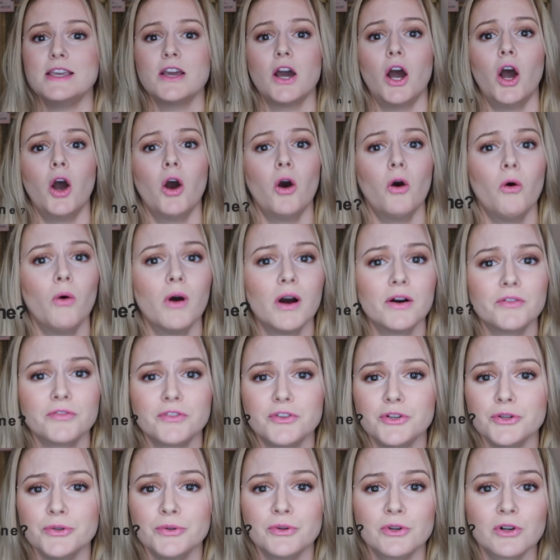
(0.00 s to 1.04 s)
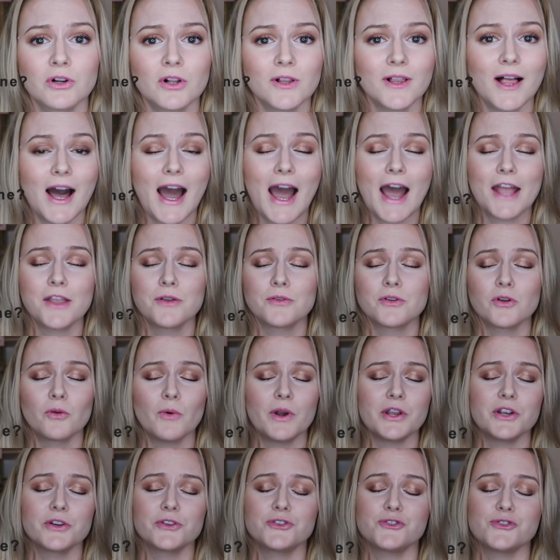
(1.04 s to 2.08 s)
of Google. I don't know
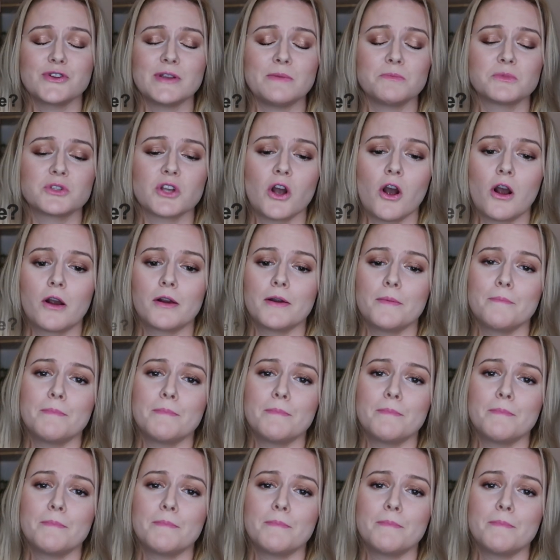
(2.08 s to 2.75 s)
what your dreams are.